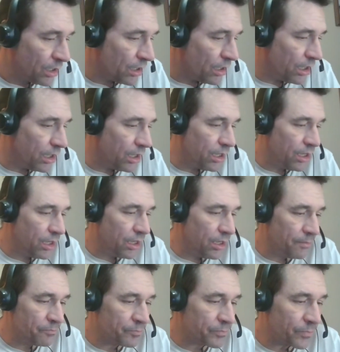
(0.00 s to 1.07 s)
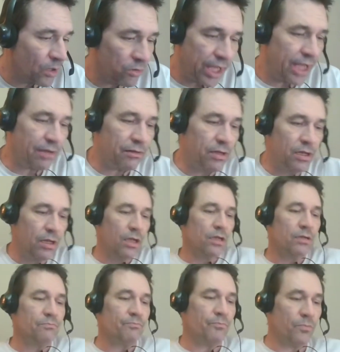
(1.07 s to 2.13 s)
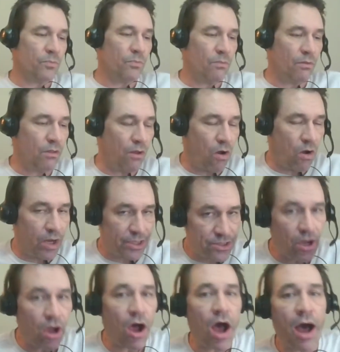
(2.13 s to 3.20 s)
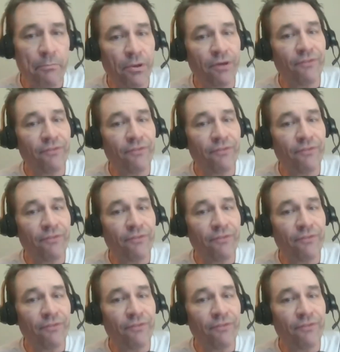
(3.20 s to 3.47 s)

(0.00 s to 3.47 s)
Um, okay on top of